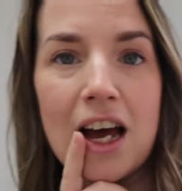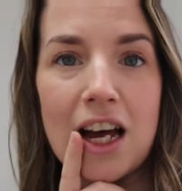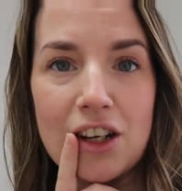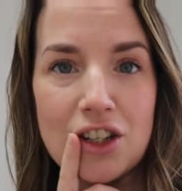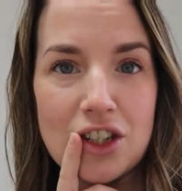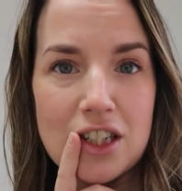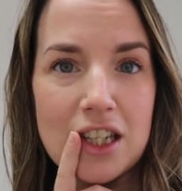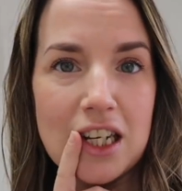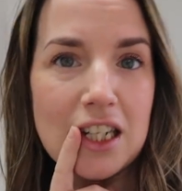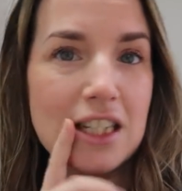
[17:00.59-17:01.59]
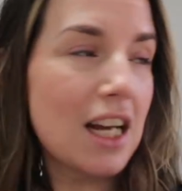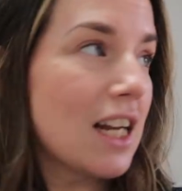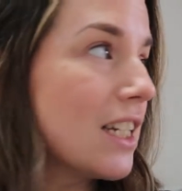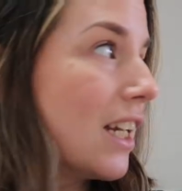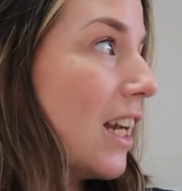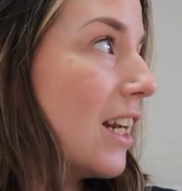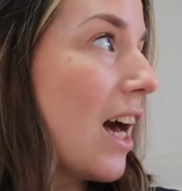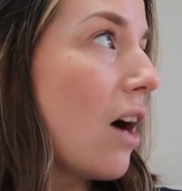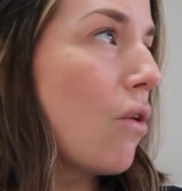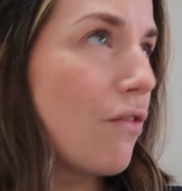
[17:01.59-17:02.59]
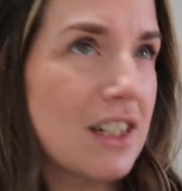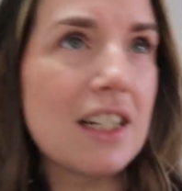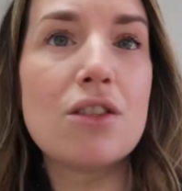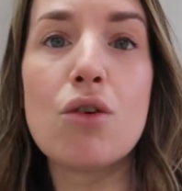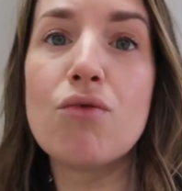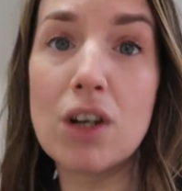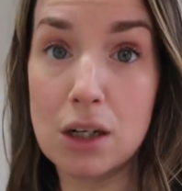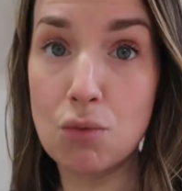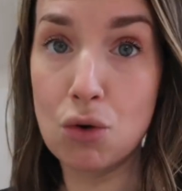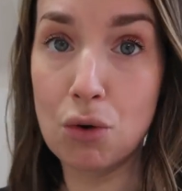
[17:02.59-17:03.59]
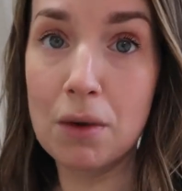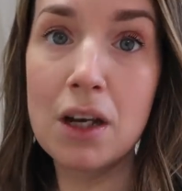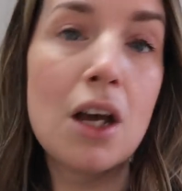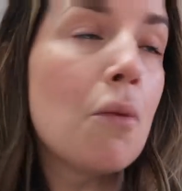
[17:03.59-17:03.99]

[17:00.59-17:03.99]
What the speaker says: And I just think, standing here now, obviously it's not really warm,